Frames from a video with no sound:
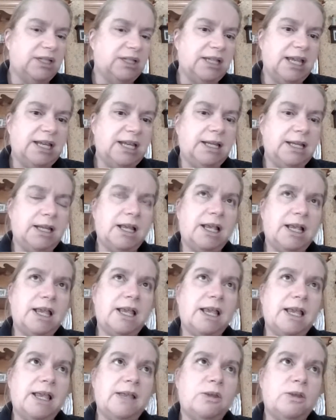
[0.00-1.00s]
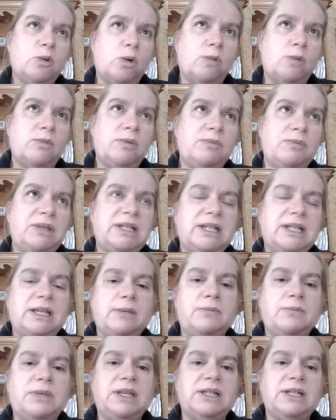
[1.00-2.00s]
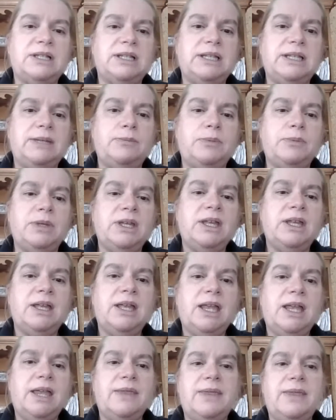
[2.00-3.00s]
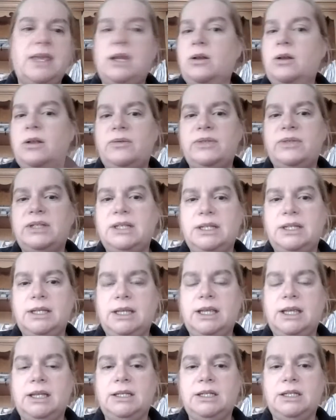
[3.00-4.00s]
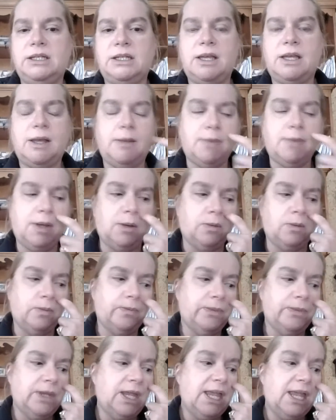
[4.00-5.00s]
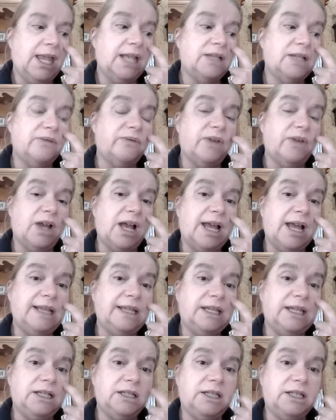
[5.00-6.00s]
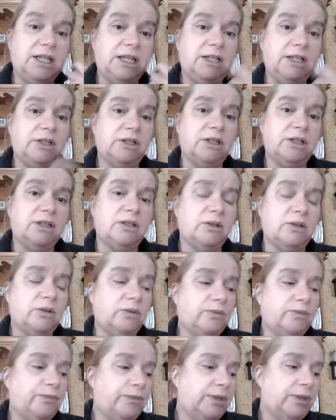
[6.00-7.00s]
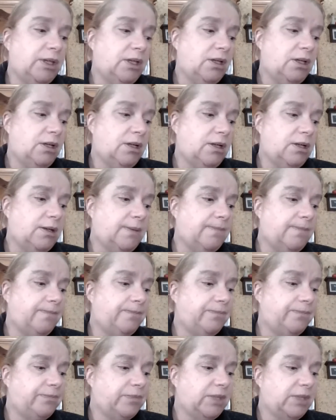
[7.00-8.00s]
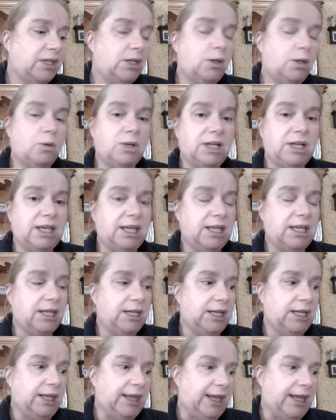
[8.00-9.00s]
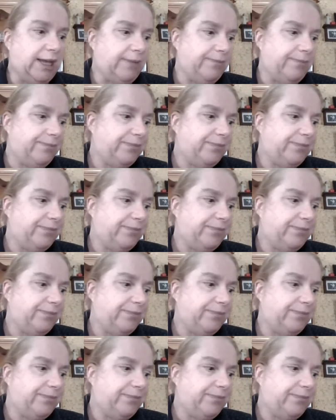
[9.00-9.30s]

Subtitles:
And dormant means it can be asleep, and then all of a sudden it can just come out. It's highly contagious, so you don't want to get any of that.